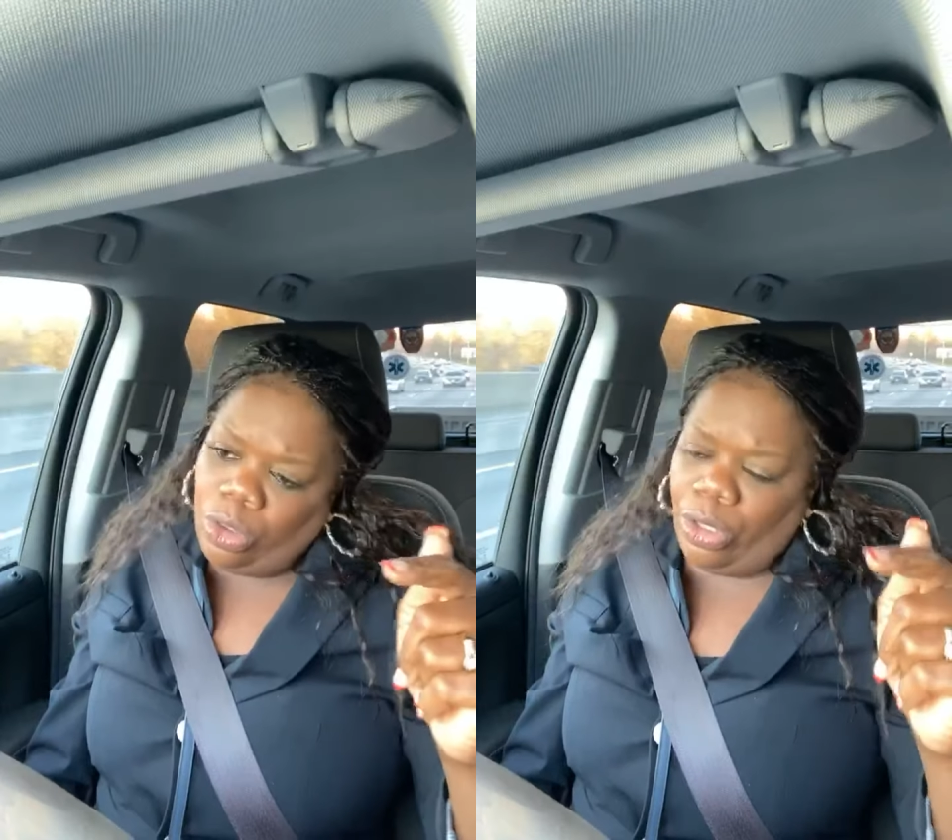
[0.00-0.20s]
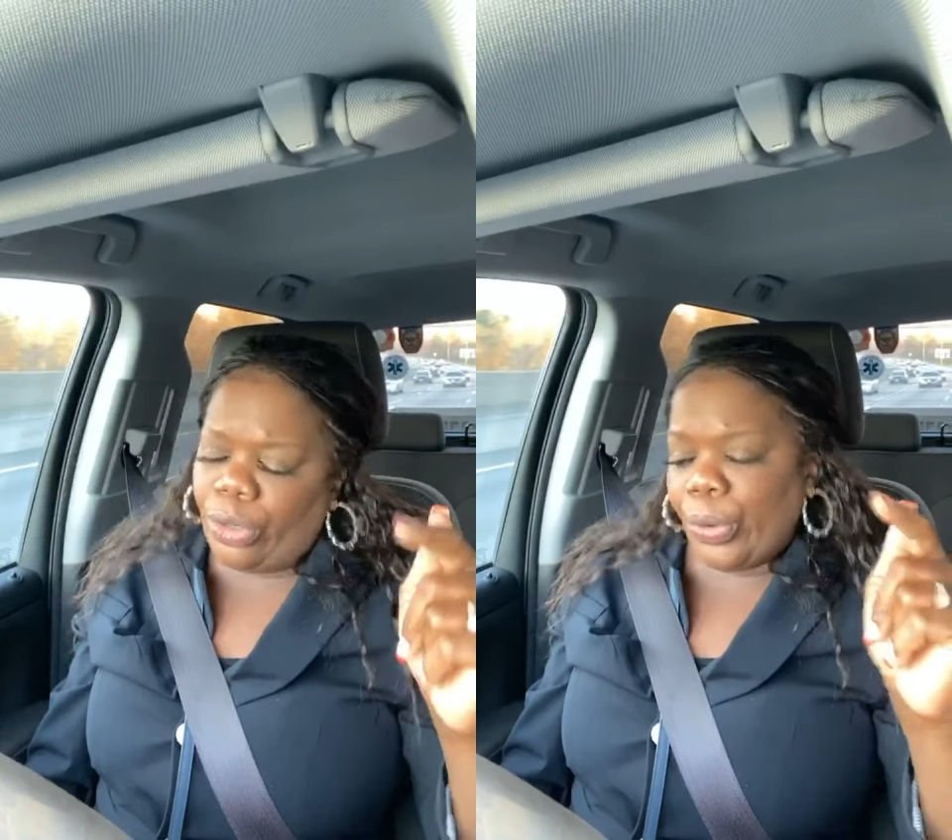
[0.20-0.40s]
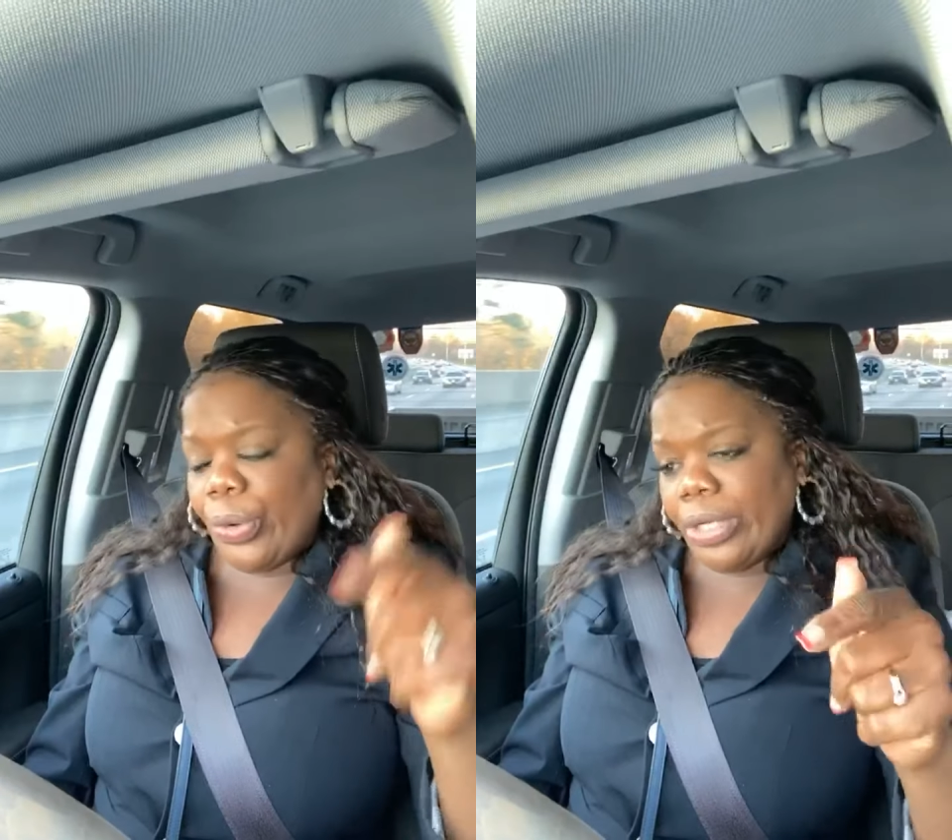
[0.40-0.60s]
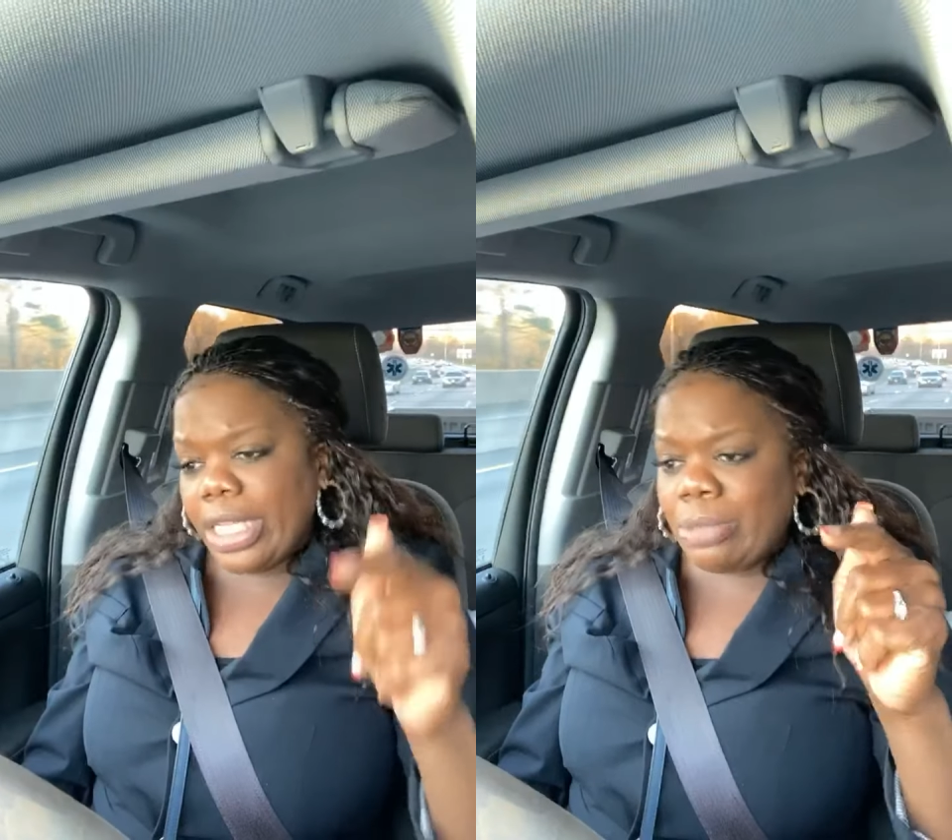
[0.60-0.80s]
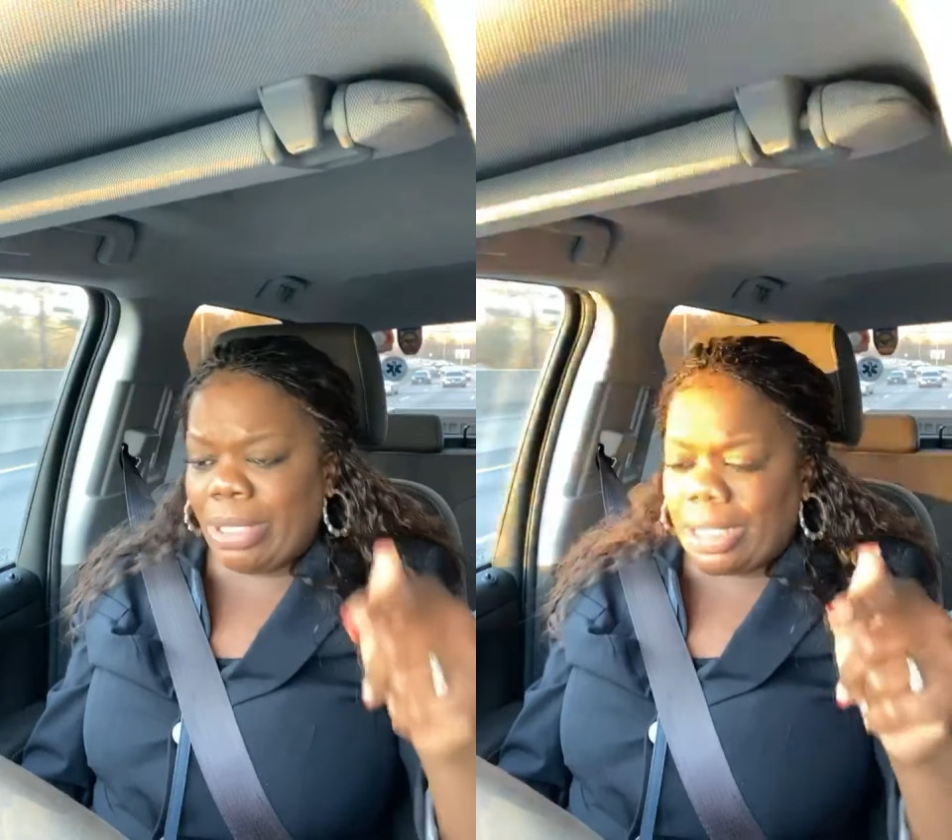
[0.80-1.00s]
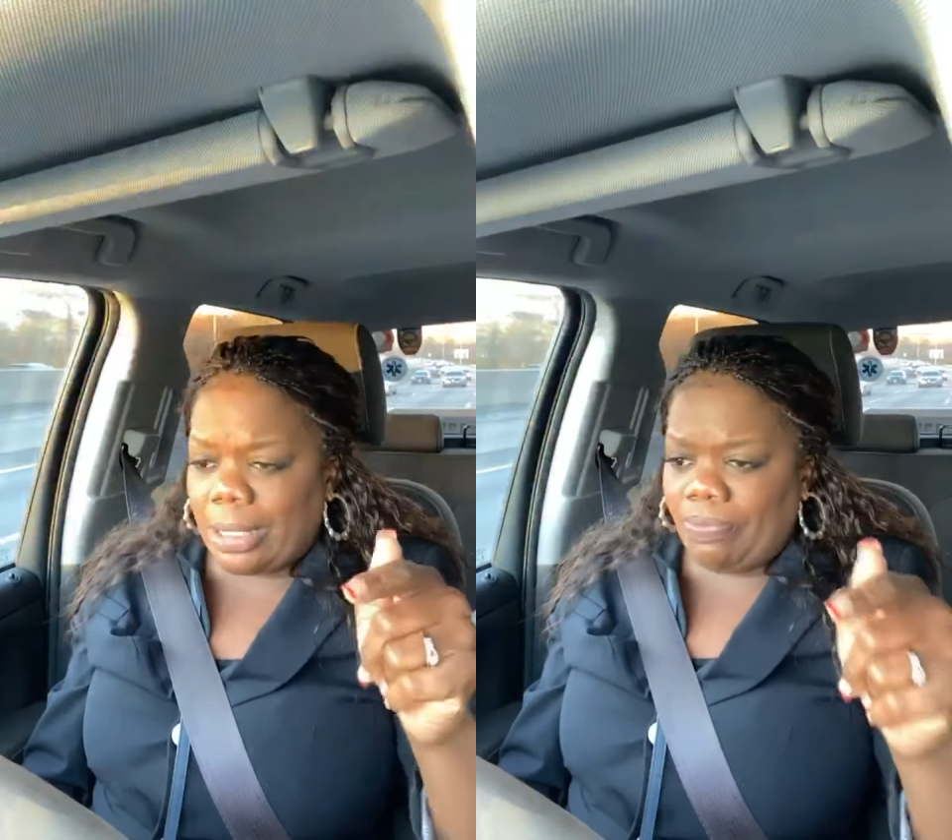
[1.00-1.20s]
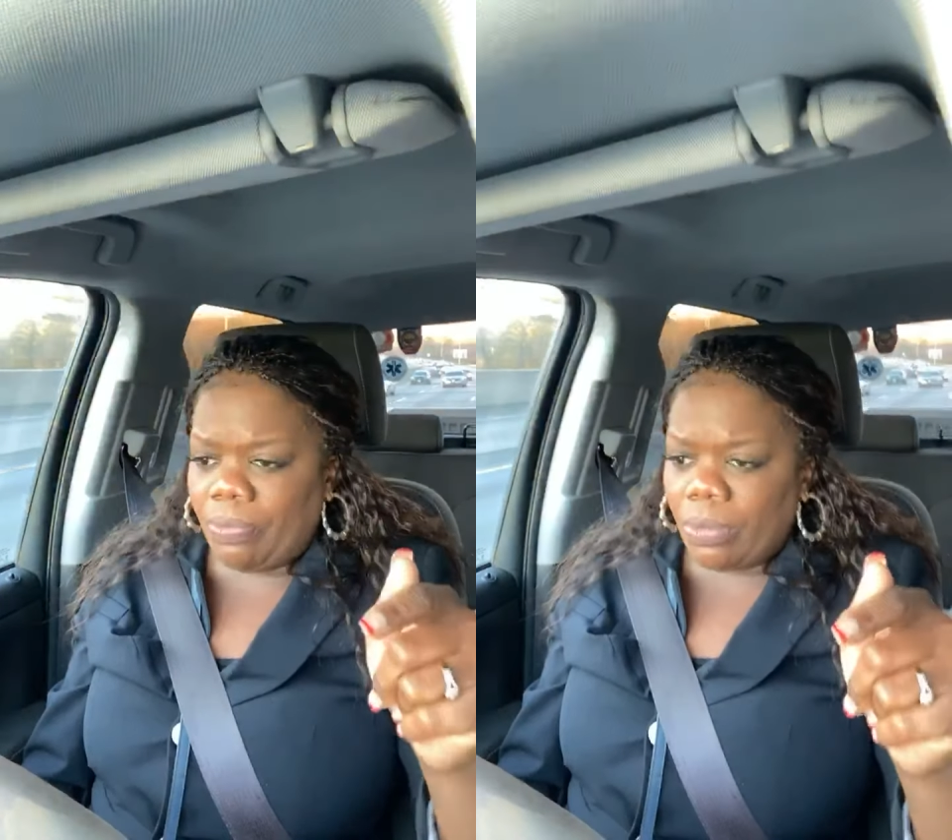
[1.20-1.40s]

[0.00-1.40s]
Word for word: little girl that's missing.